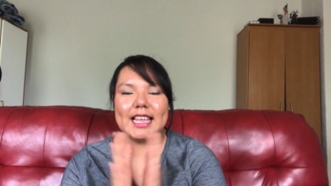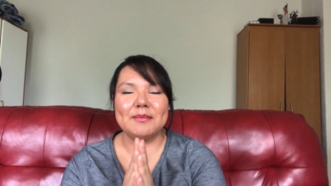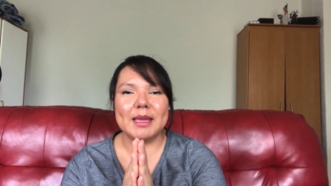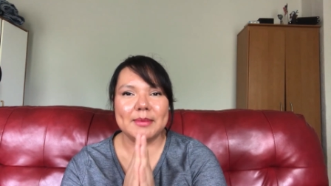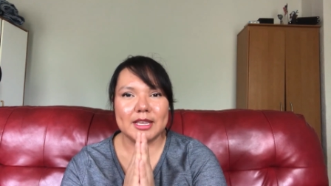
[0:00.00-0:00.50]

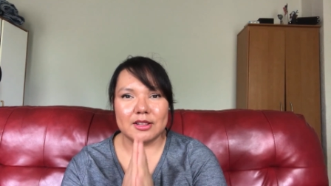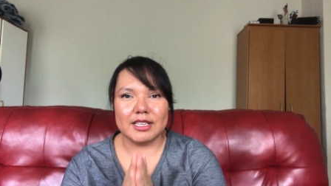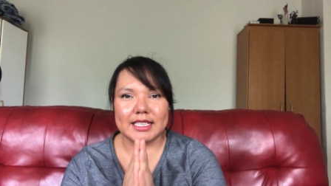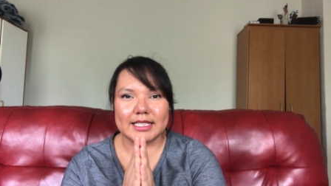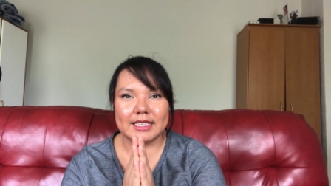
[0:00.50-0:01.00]
that maybe you'll
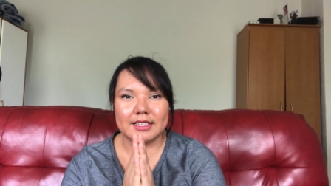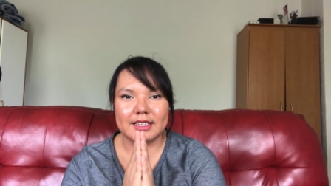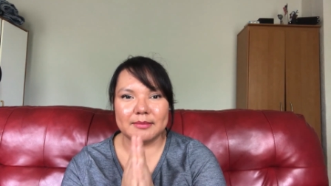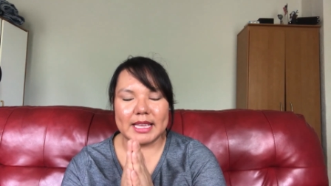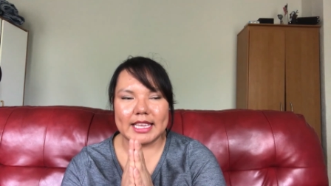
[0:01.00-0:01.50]

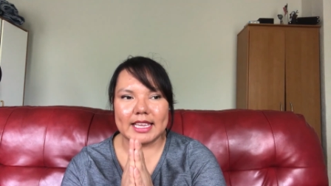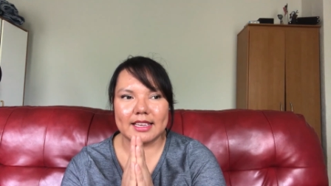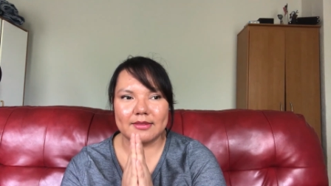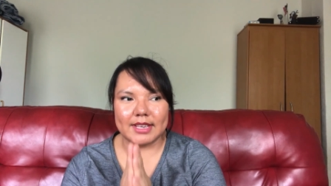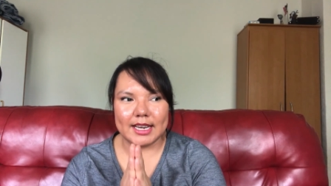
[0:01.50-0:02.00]
consider
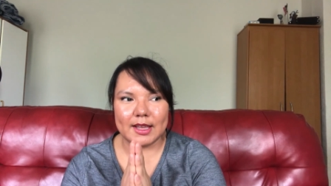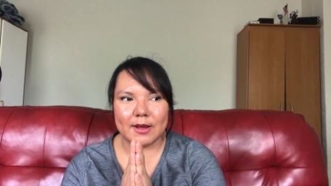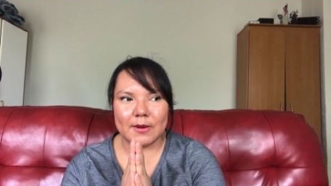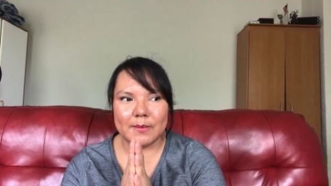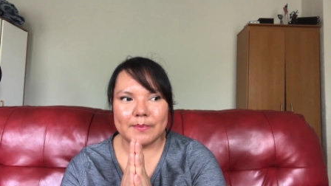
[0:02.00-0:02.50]
making a
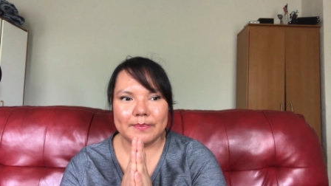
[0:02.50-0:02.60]
video.